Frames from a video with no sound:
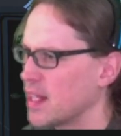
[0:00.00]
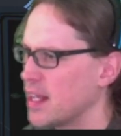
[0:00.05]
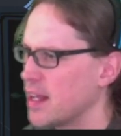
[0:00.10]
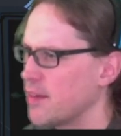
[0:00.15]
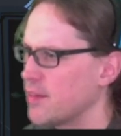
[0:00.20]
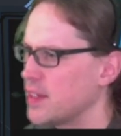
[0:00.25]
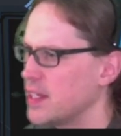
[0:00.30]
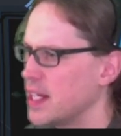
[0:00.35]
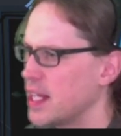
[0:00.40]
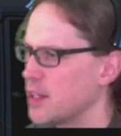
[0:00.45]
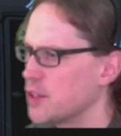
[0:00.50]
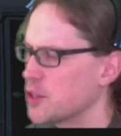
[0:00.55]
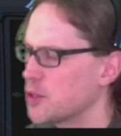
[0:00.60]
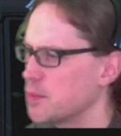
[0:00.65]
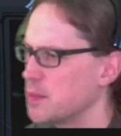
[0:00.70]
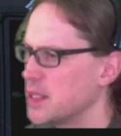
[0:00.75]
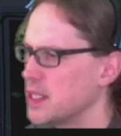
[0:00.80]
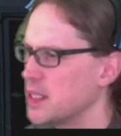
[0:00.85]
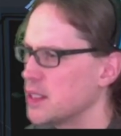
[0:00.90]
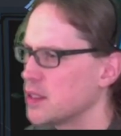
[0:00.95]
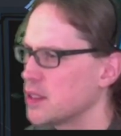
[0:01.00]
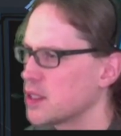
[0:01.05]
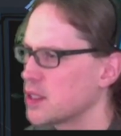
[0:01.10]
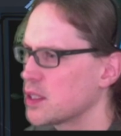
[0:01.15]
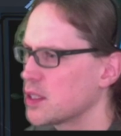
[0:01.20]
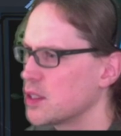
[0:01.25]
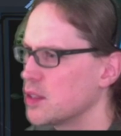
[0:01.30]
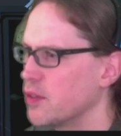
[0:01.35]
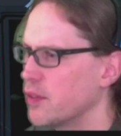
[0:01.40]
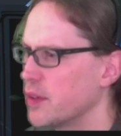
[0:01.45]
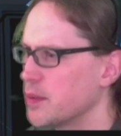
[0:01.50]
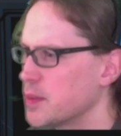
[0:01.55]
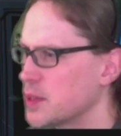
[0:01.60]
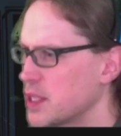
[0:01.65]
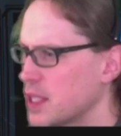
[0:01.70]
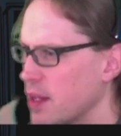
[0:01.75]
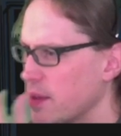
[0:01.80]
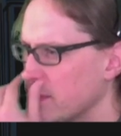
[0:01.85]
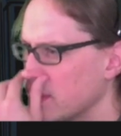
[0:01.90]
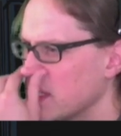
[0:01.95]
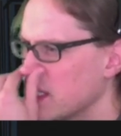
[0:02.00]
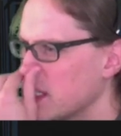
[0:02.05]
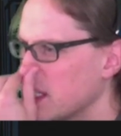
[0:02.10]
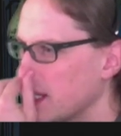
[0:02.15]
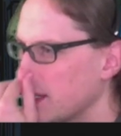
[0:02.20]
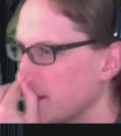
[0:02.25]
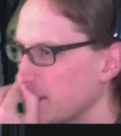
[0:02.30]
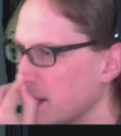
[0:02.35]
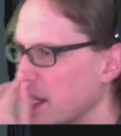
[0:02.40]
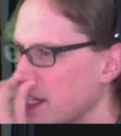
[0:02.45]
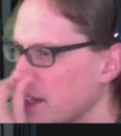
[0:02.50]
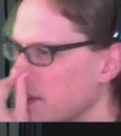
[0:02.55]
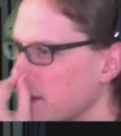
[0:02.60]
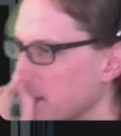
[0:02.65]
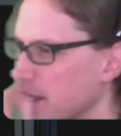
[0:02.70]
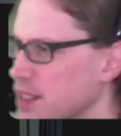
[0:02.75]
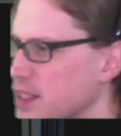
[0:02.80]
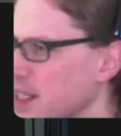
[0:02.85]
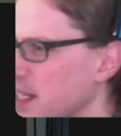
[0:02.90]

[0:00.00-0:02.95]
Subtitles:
I have announcements. November 7th. I don't think anyone else